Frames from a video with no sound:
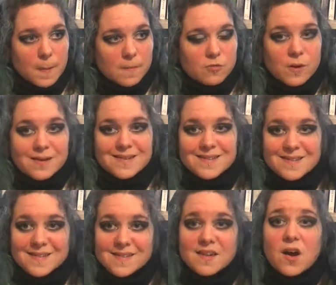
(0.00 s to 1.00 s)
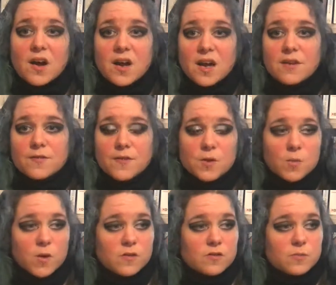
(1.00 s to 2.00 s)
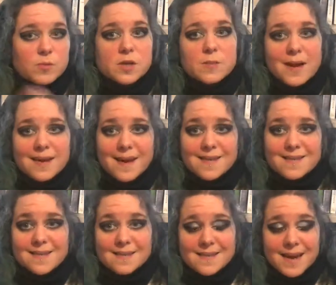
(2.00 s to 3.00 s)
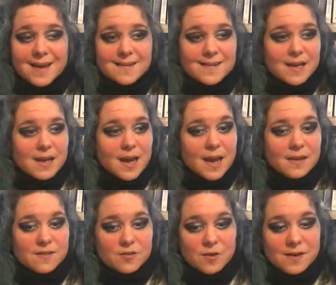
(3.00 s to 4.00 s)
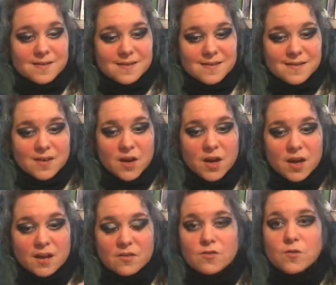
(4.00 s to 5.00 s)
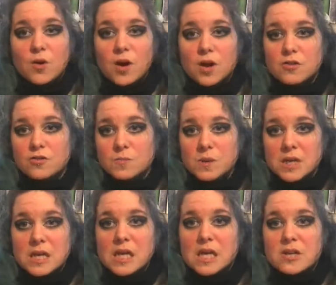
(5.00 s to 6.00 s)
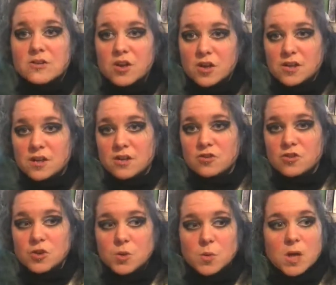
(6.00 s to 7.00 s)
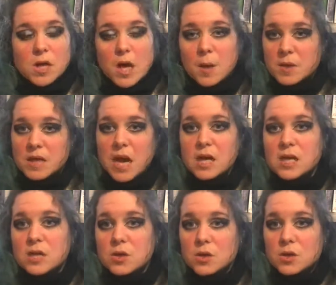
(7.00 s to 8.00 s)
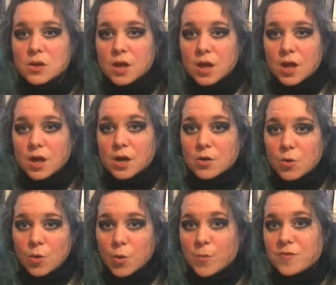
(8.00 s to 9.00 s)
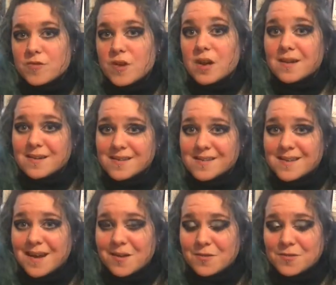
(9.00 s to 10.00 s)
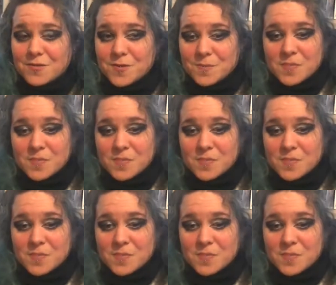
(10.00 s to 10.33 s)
greatest desire if he were to bring back Hester dead. And his greatest desire is for her to be turned into a mechanical corpse herself.